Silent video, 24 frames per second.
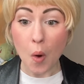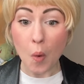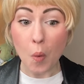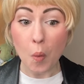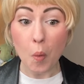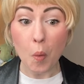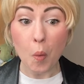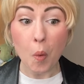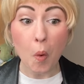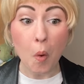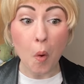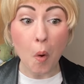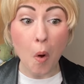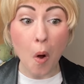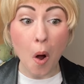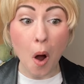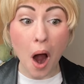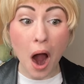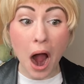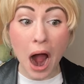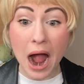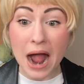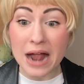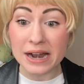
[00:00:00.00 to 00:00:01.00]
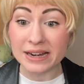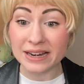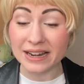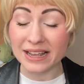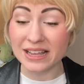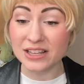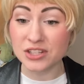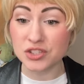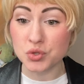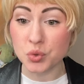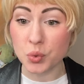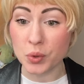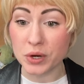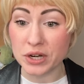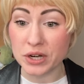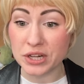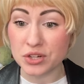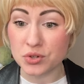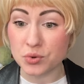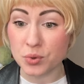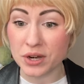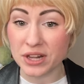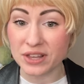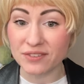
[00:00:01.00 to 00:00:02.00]
What? In twenty
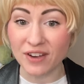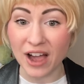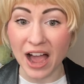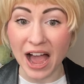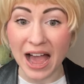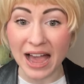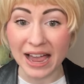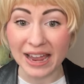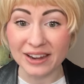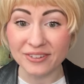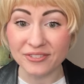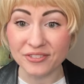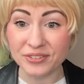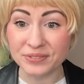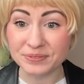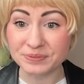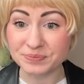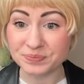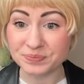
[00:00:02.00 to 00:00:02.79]
twenty-five?